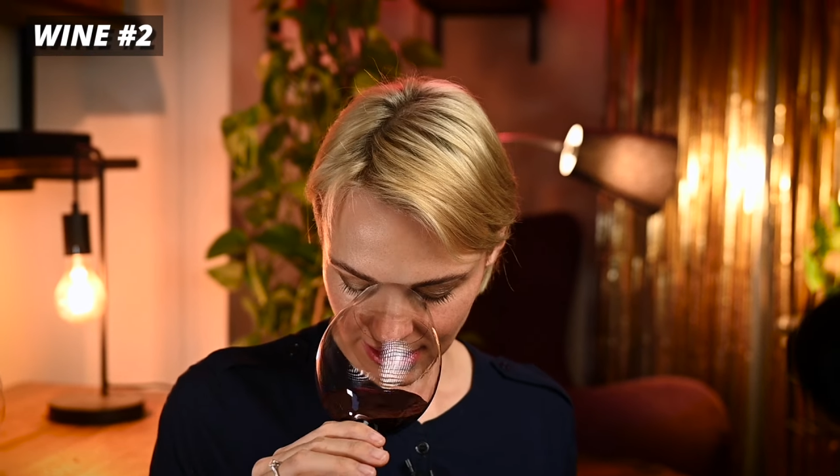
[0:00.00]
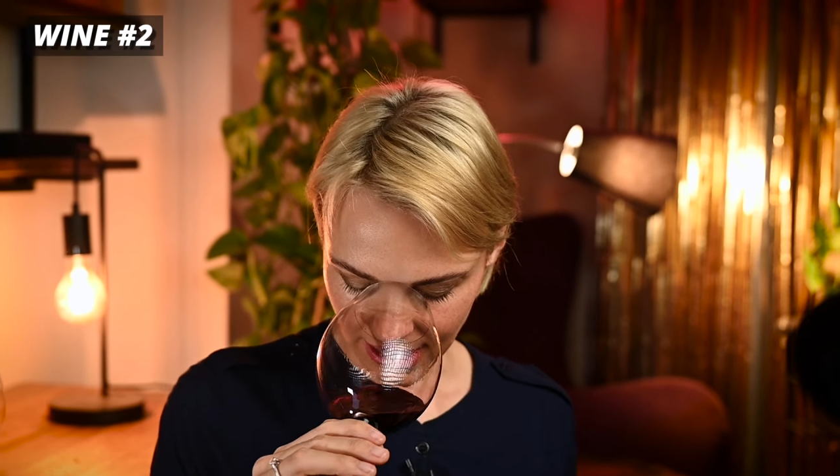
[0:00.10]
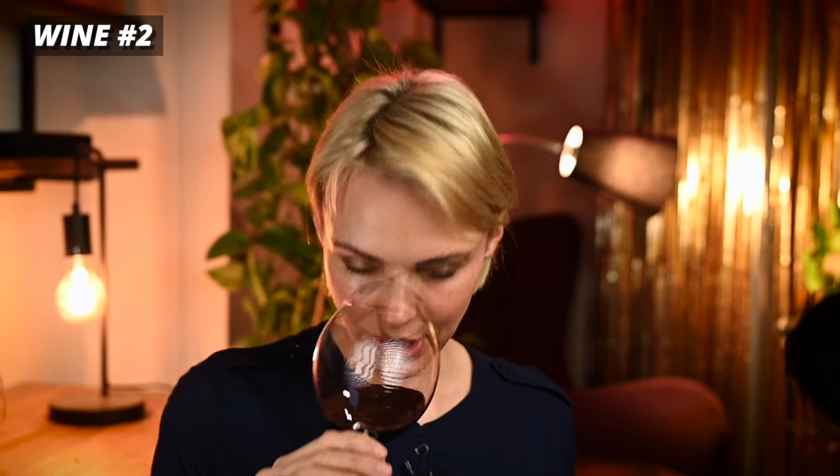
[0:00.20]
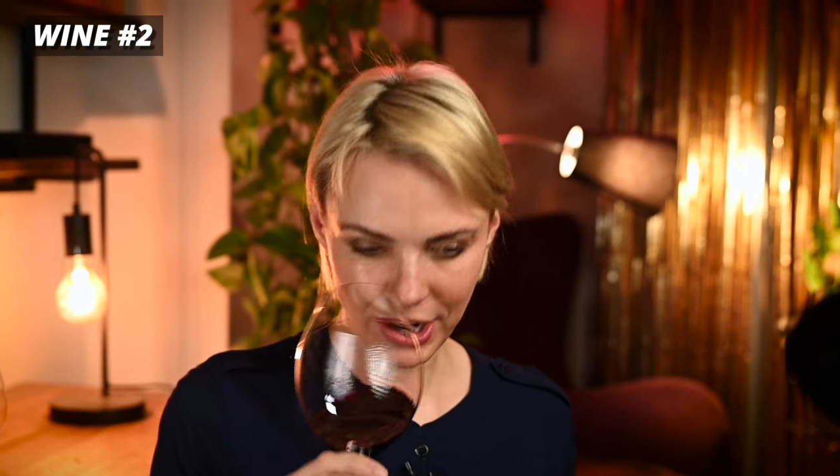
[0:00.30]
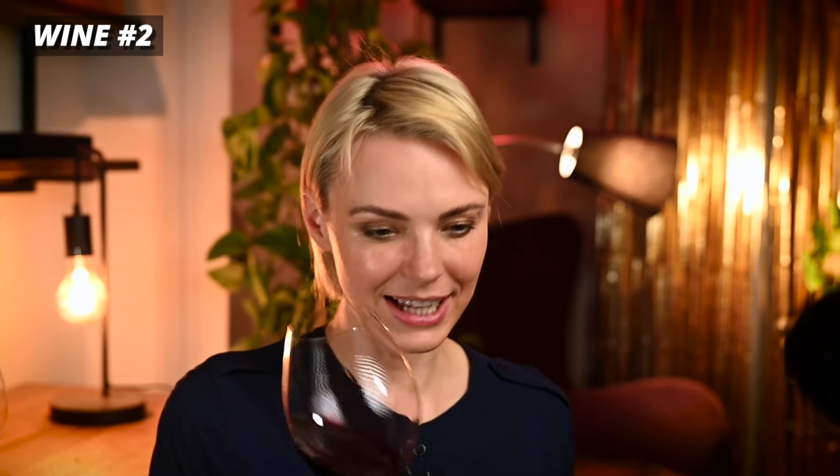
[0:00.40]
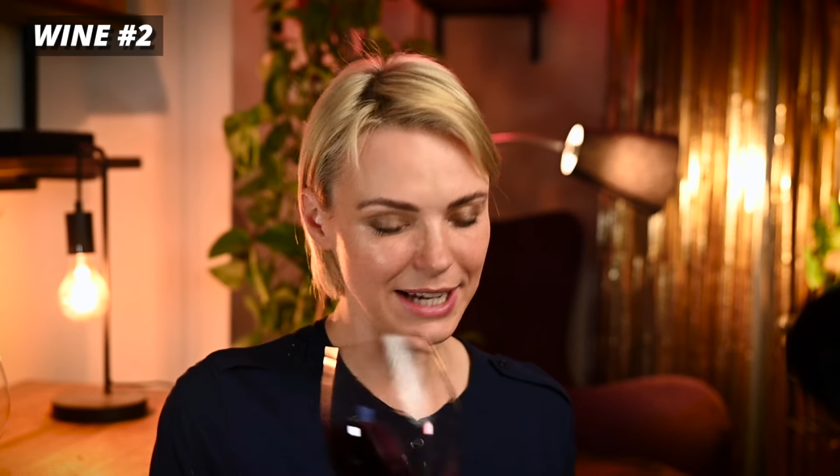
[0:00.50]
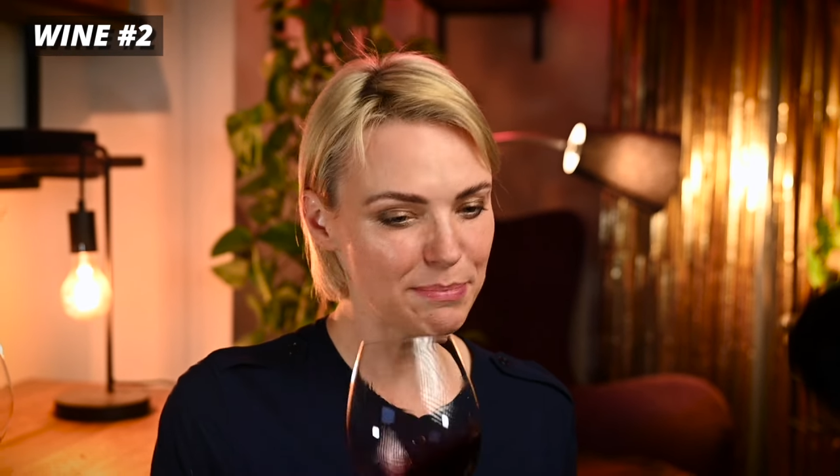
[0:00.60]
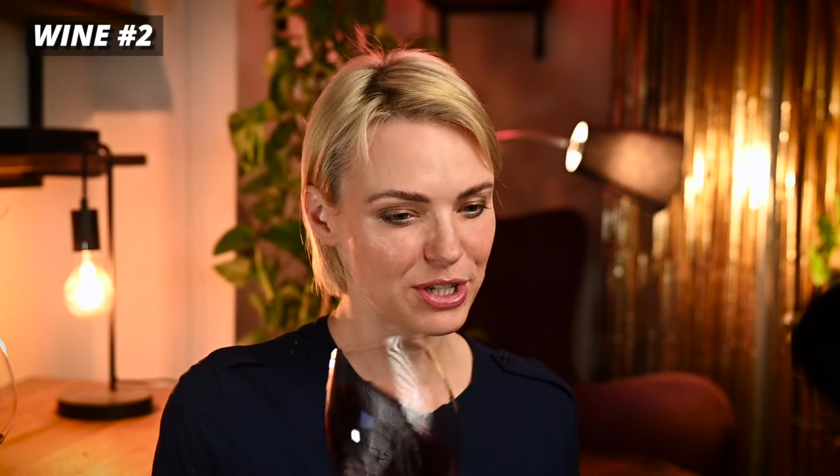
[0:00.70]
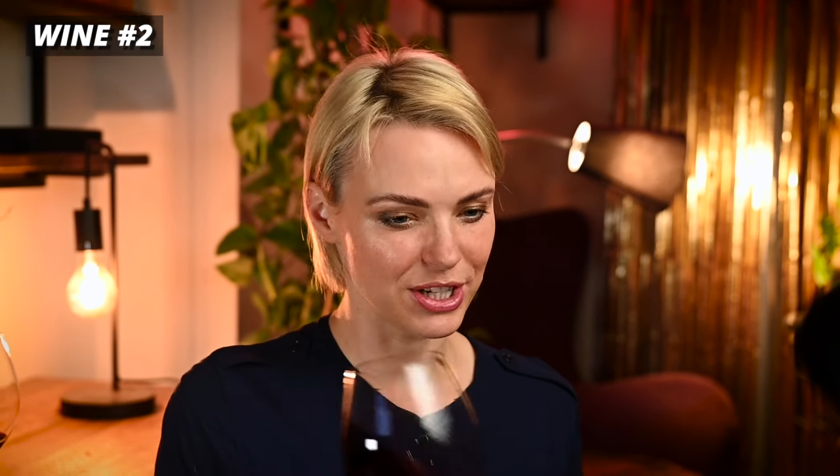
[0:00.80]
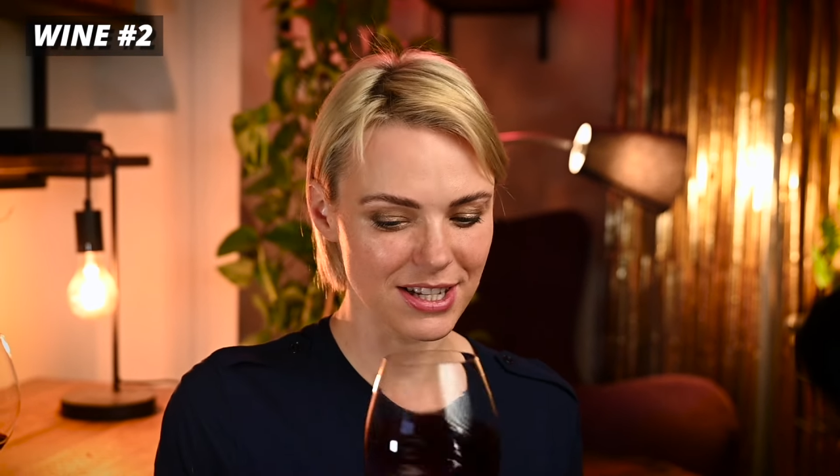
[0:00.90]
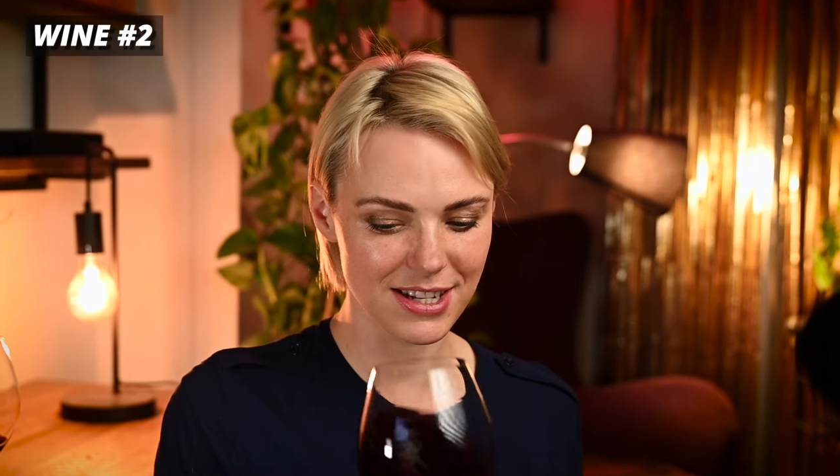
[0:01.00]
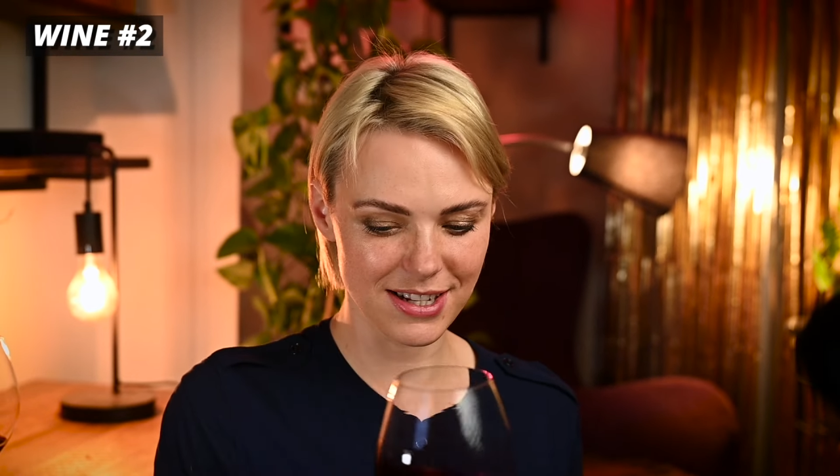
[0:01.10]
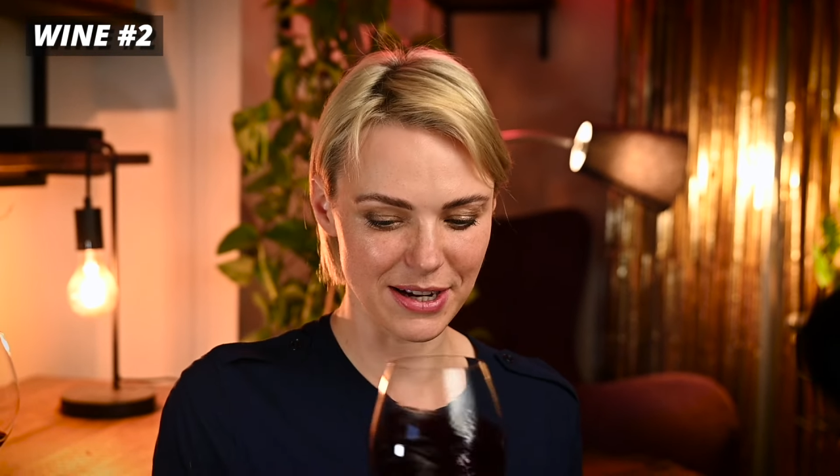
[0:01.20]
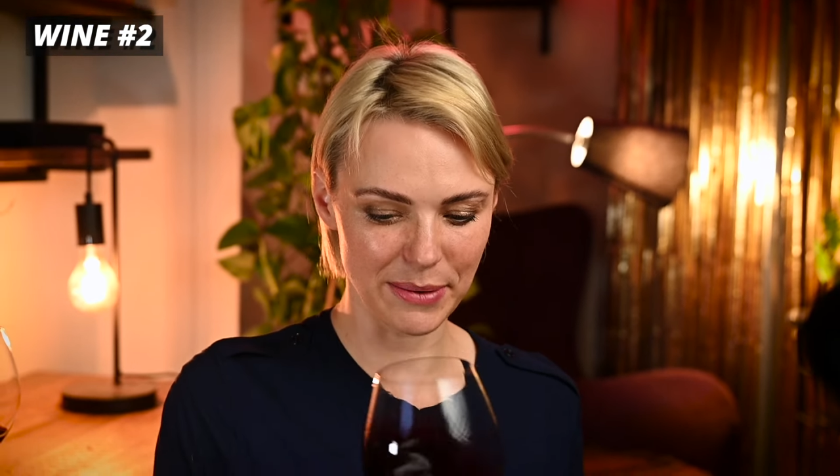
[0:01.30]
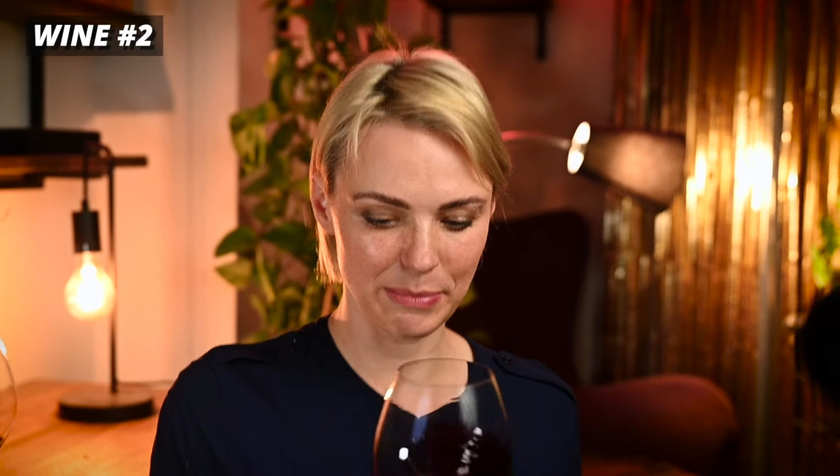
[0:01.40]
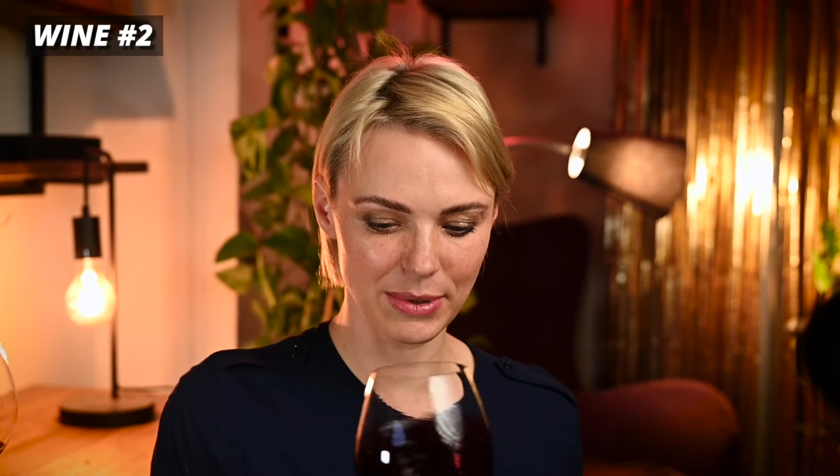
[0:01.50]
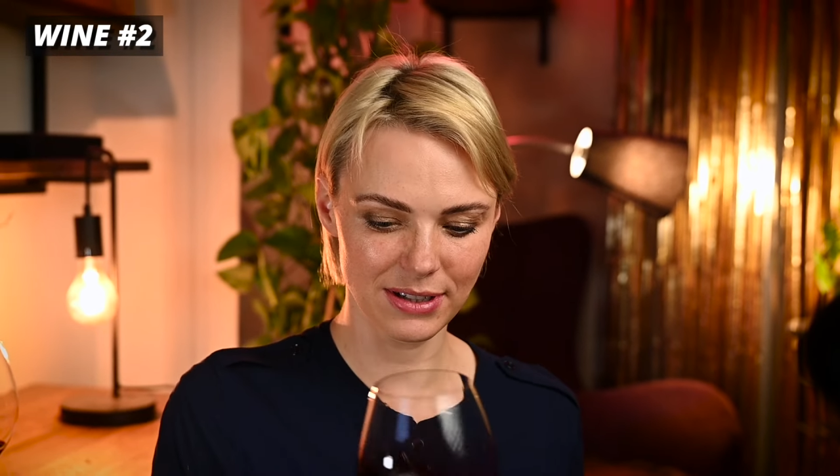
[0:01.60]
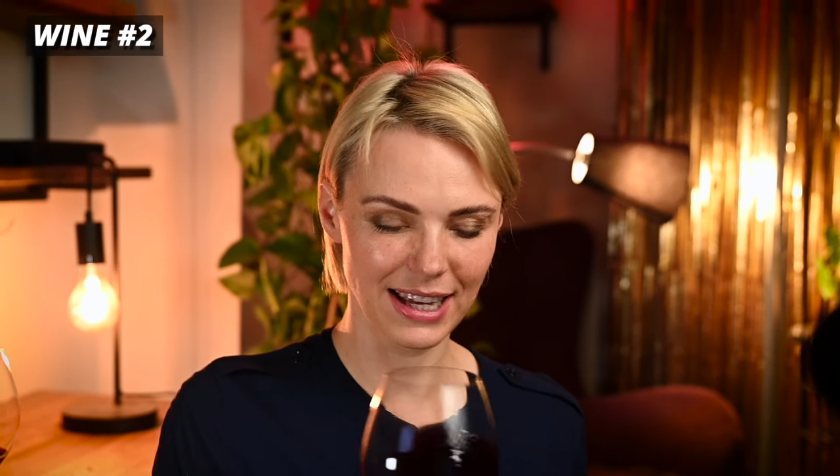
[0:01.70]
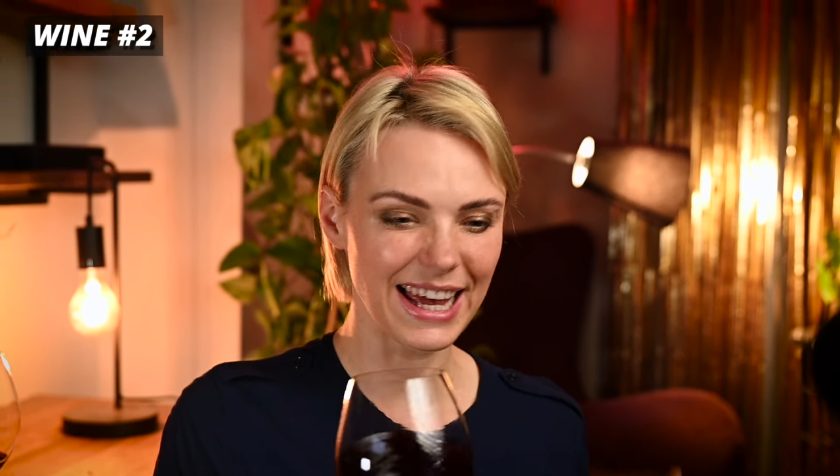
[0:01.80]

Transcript: eucalyptus, some